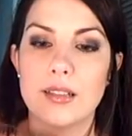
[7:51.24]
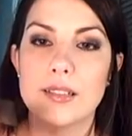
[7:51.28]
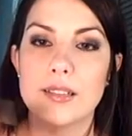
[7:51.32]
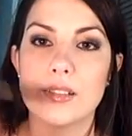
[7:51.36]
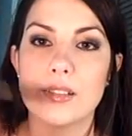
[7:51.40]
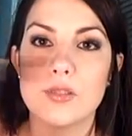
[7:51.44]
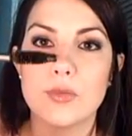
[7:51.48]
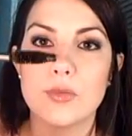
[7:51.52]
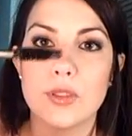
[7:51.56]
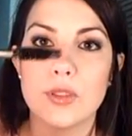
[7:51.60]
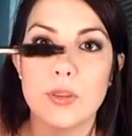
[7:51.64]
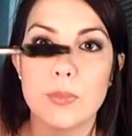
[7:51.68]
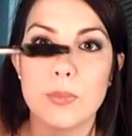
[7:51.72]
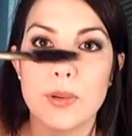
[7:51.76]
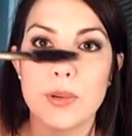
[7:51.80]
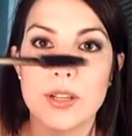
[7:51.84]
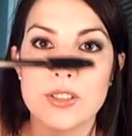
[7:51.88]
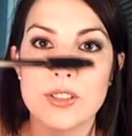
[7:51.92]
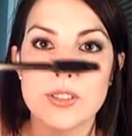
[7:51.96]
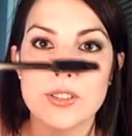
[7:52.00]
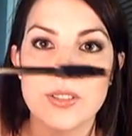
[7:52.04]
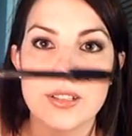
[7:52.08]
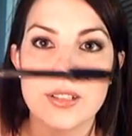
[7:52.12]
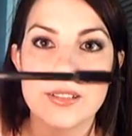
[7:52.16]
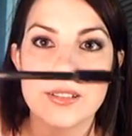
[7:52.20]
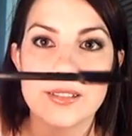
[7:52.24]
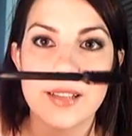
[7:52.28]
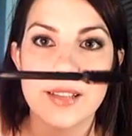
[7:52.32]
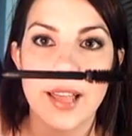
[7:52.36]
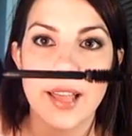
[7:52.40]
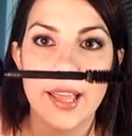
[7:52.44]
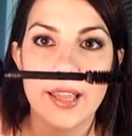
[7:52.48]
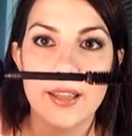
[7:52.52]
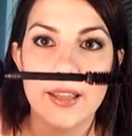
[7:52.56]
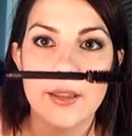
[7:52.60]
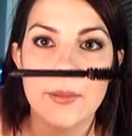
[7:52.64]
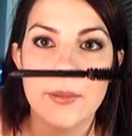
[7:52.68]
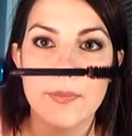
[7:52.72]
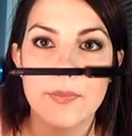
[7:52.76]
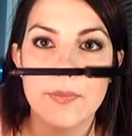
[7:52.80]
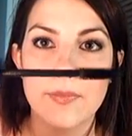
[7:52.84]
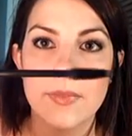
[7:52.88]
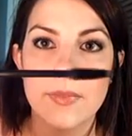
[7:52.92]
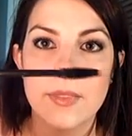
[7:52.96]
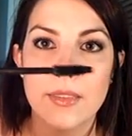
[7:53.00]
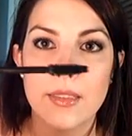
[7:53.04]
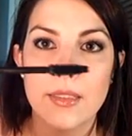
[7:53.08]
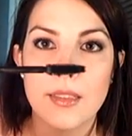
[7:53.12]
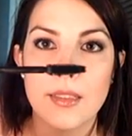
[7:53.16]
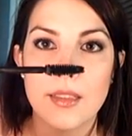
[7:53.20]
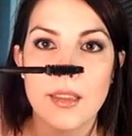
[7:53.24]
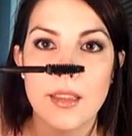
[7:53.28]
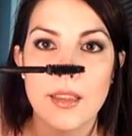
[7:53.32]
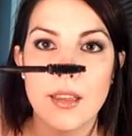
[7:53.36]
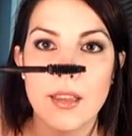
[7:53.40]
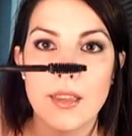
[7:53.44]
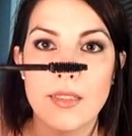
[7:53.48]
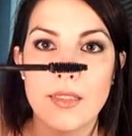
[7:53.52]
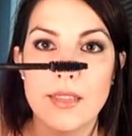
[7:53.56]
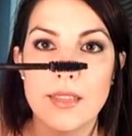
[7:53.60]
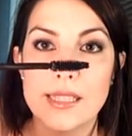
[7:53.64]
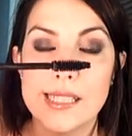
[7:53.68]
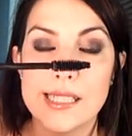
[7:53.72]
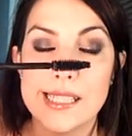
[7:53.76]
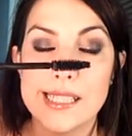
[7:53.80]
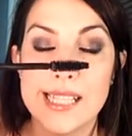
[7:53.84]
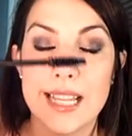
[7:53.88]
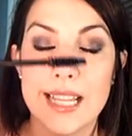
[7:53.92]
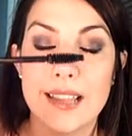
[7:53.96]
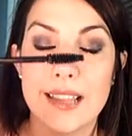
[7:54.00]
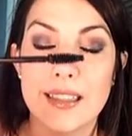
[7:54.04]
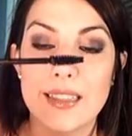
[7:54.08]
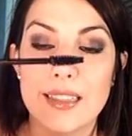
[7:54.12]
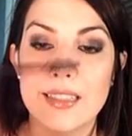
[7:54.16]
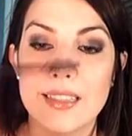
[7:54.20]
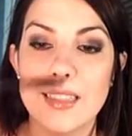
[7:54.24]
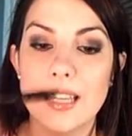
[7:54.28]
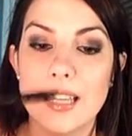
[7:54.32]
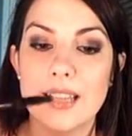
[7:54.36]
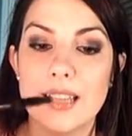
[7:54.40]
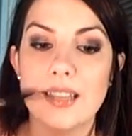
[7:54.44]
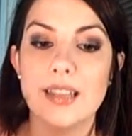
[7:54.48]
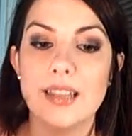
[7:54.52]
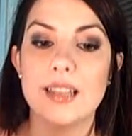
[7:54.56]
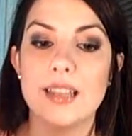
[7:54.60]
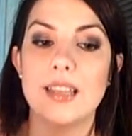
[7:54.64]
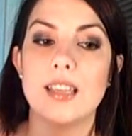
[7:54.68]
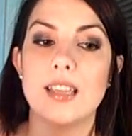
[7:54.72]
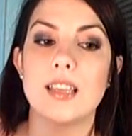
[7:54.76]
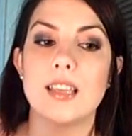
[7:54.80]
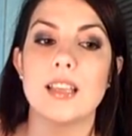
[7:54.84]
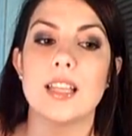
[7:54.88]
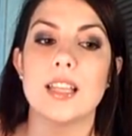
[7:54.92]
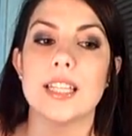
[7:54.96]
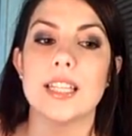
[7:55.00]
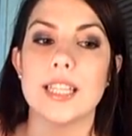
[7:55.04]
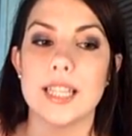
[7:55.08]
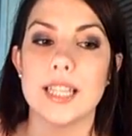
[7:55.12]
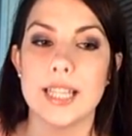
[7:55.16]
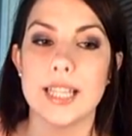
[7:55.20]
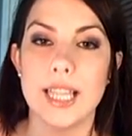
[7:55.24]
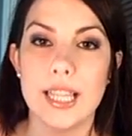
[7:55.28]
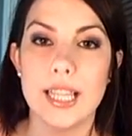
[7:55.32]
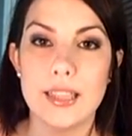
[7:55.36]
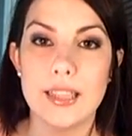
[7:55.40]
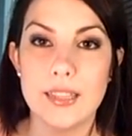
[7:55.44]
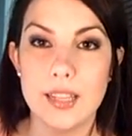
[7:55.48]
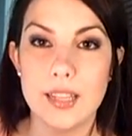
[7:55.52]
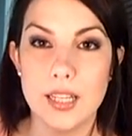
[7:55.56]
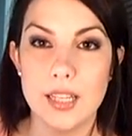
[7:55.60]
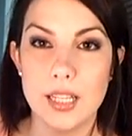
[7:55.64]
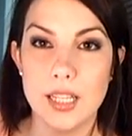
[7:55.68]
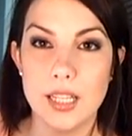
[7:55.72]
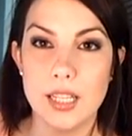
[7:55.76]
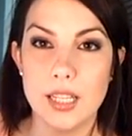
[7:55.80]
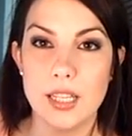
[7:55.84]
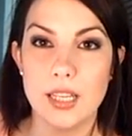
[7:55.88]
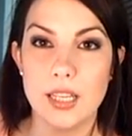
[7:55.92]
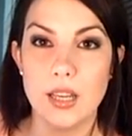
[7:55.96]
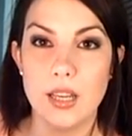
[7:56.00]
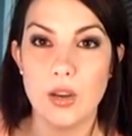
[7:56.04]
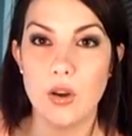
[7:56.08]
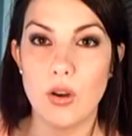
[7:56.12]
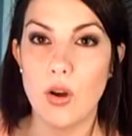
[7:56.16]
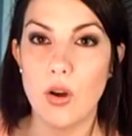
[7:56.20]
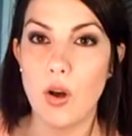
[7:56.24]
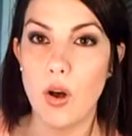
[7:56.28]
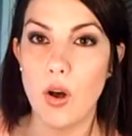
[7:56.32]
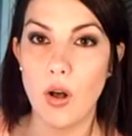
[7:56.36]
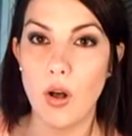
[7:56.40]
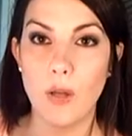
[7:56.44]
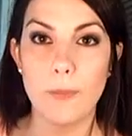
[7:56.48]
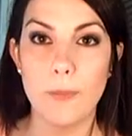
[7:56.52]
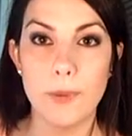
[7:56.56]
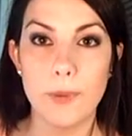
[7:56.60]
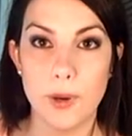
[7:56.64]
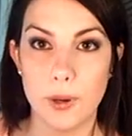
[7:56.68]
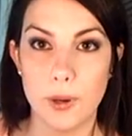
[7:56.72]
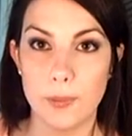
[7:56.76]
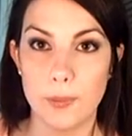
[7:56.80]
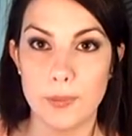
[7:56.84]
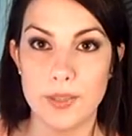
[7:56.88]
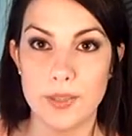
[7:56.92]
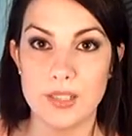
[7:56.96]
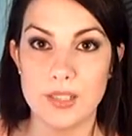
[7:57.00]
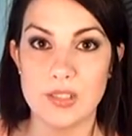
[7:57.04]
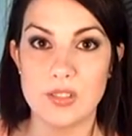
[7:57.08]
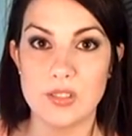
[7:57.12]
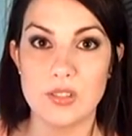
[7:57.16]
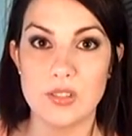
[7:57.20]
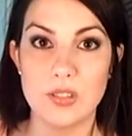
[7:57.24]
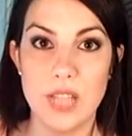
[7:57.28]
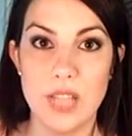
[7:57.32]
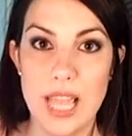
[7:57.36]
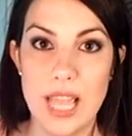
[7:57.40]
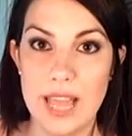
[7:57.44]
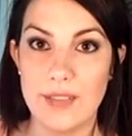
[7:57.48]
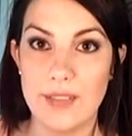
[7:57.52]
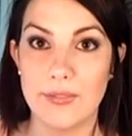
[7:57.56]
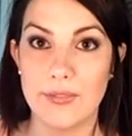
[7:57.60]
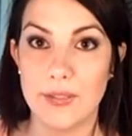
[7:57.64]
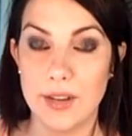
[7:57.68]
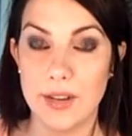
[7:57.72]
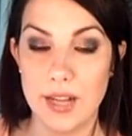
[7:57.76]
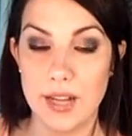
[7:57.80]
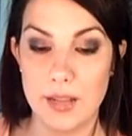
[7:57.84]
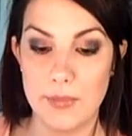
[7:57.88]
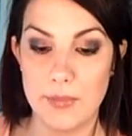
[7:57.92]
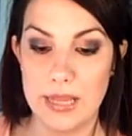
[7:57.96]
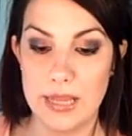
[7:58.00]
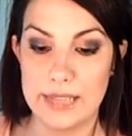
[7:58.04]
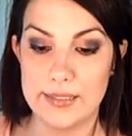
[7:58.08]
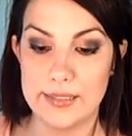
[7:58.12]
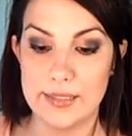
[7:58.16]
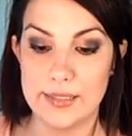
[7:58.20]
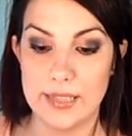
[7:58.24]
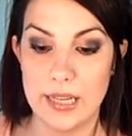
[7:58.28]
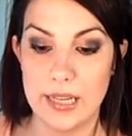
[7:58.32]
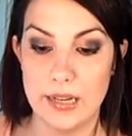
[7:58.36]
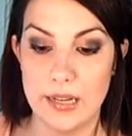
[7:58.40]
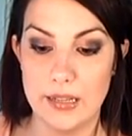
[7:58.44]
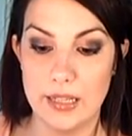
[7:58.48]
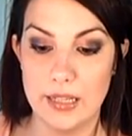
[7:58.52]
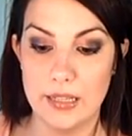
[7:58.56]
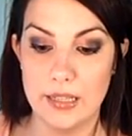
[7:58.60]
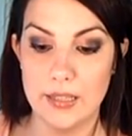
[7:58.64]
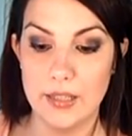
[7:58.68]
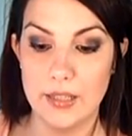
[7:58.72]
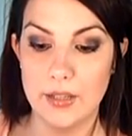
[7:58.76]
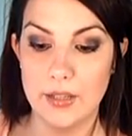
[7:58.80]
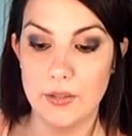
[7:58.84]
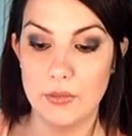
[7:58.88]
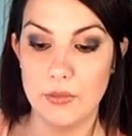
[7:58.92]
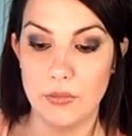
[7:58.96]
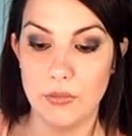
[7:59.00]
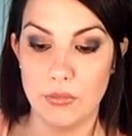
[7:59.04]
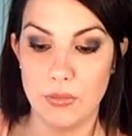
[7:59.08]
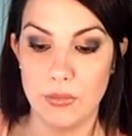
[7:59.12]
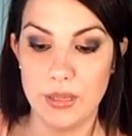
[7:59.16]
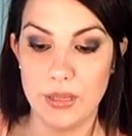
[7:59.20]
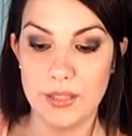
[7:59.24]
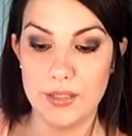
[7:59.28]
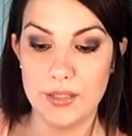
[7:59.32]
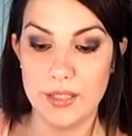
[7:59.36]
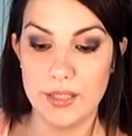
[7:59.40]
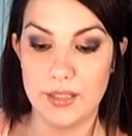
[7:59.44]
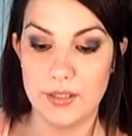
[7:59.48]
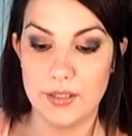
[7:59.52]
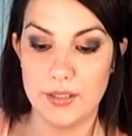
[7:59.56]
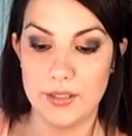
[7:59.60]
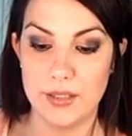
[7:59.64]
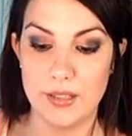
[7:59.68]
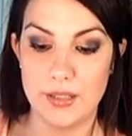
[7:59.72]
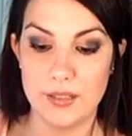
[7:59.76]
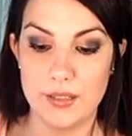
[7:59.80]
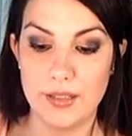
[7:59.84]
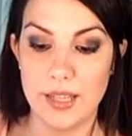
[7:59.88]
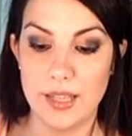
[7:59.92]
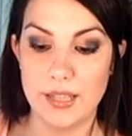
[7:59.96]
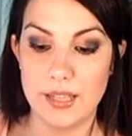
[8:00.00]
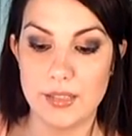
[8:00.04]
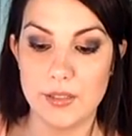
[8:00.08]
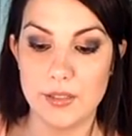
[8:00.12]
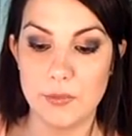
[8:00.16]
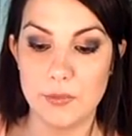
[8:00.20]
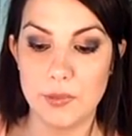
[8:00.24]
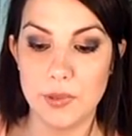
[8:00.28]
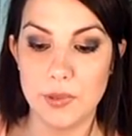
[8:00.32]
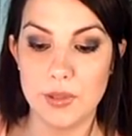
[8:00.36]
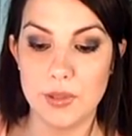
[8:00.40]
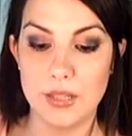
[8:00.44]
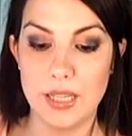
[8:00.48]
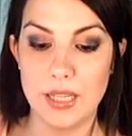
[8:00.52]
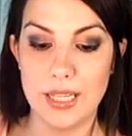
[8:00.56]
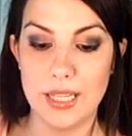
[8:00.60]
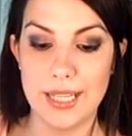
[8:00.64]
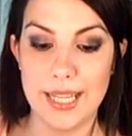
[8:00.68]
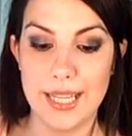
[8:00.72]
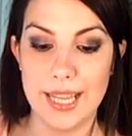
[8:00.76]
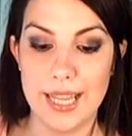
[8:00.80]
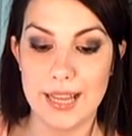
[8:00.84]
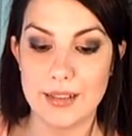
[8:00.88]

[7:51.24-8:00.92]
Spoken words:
this is what the brush looks like. This is a thickening, lengthening, all-purpose, everyday mascara. Really good. Like, you put it